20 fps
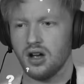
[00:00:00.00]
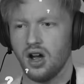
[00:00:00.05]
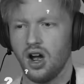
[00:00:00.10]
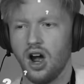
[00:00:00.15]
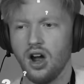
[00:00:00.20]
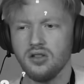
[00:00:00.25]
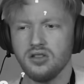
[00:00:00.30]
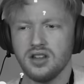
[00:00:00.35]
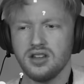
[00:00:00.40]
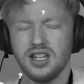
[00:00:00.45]

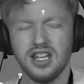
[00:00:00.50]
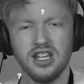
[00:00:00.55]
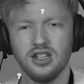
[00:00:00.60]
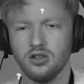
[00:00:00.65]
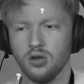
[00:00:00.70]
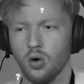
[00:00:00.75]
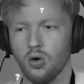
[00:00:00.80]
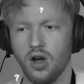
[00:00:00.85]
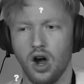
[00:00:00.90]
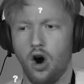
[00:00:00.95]
How did he
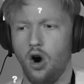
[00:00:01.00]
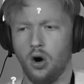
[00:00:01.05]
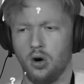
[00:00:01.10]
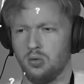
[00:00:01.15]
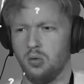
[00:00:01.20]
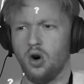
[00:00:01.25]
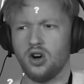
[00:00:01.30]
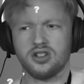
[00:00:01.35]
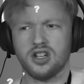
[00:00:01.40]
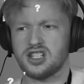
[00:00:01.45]
know that? Or
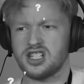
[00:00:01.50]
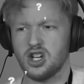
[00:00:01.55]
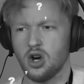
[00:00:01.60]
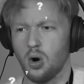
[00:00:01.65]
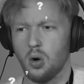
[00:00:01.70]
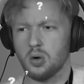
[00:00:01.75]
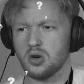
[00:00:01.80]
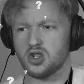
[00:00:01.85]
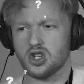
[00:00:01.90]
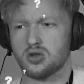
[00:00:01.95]
what, does he
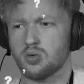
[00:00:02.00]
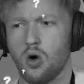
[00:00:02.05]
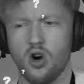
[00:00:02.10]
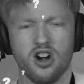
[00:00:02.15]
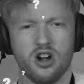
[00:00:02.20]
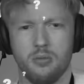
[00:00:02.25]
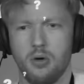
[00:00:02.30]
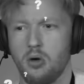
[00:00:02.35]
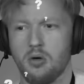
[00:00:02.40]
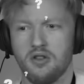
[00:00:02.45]
always just walk
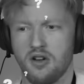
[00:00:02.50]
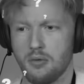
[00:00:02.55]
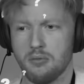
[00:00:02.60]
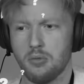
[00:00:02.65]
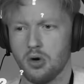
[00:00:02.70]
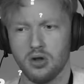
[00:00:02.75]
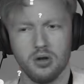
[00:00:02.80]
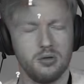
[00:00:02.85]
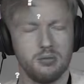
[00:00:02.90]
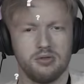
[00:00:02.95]
about with a
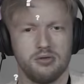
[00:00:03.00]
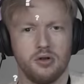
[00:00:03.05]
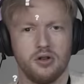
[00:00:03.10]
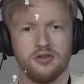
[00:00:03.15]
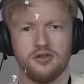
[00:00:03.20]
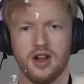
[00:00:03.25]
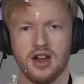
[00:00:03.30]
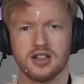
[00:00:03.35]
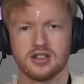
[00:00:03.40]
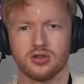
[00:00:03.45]
bulletproof
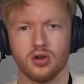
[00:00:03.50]
vest